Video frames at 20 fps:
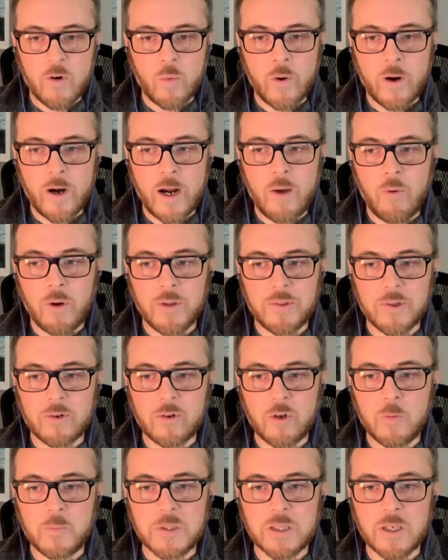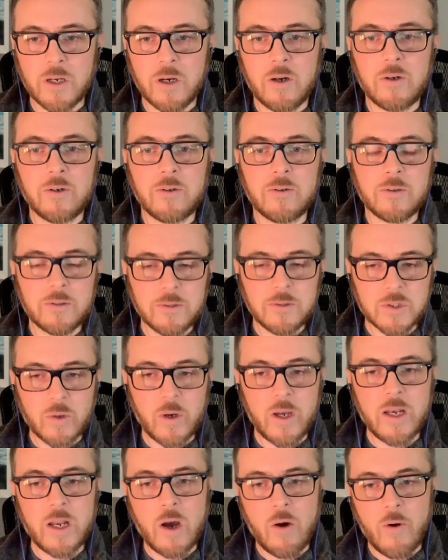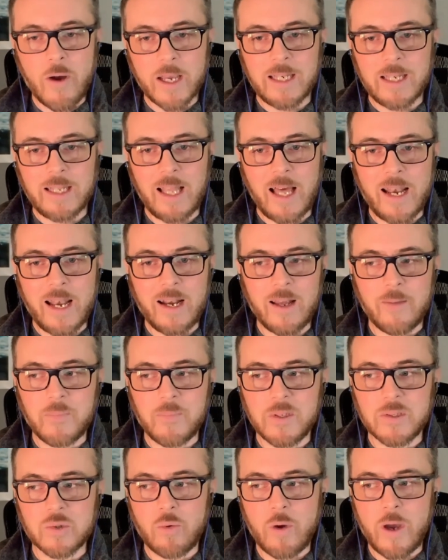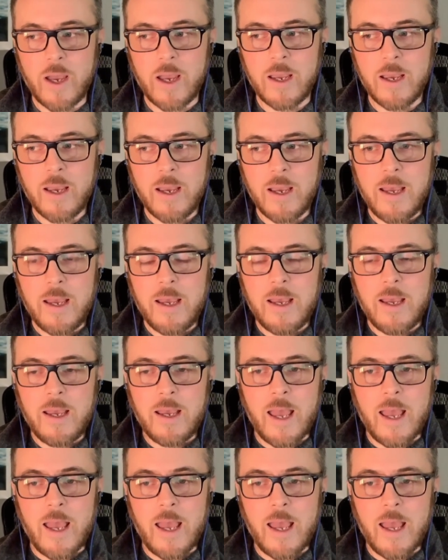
over where I want the group to go. So I know I can line it up this way.